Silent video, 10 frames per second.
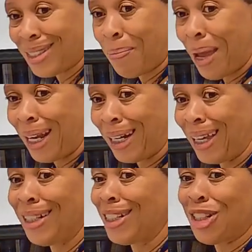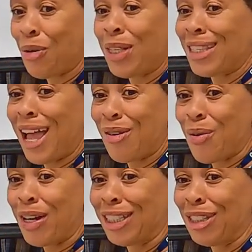This is a mannequin, so it's
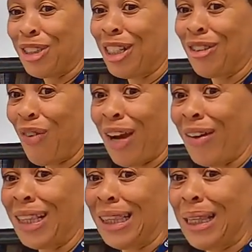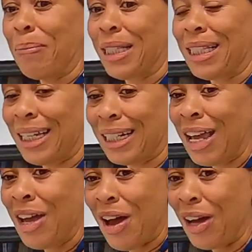not going to. She's very
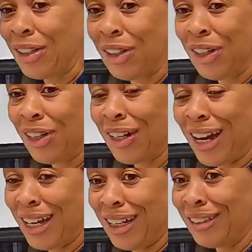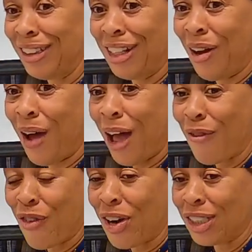limited on her, uh, you
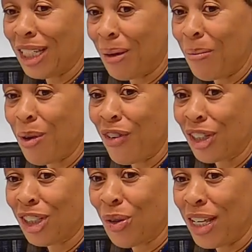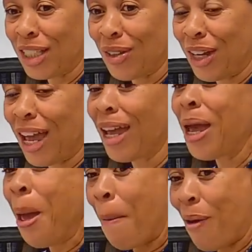know, how far she can move her joints,
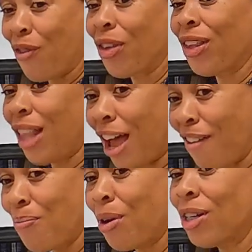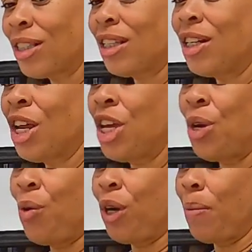okay? But for the live person,
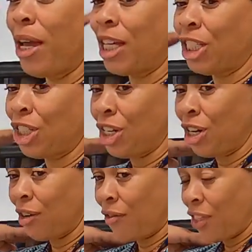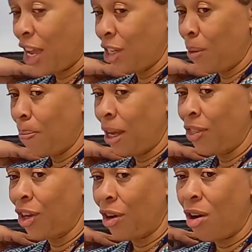you want to make sure that
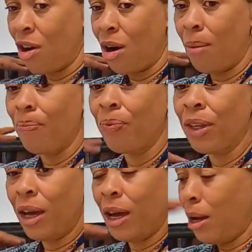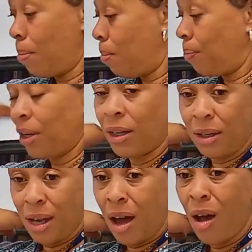you bend their arm um,
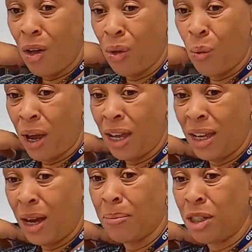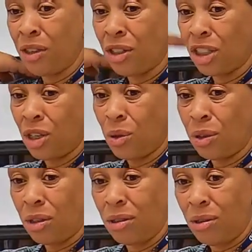all the way up to their
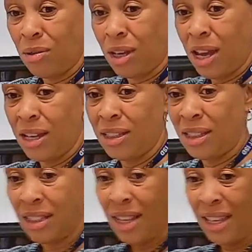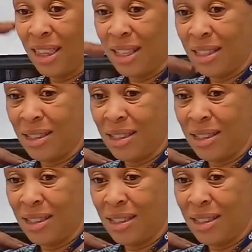shoulder, okay? Just like